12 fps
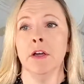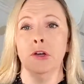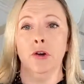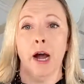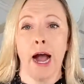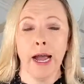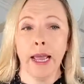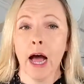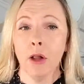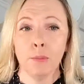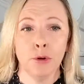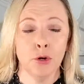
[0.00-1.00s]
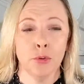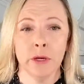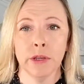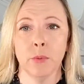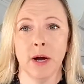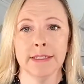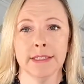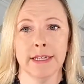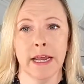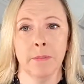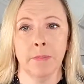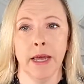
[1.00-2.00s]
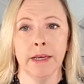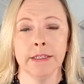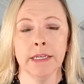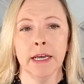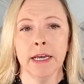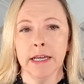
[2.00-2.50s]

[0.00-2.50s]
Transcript: your I help who with what statement.